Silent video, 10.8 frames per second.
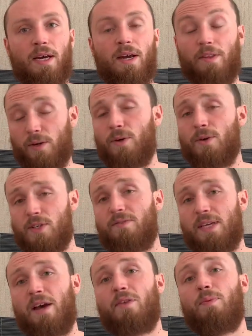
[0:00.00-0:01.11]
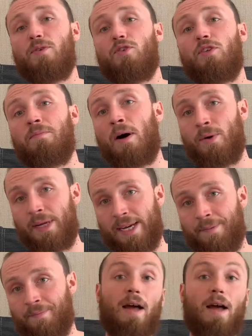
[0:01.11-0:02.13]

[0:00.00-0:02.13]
The cause of death was pneumonia.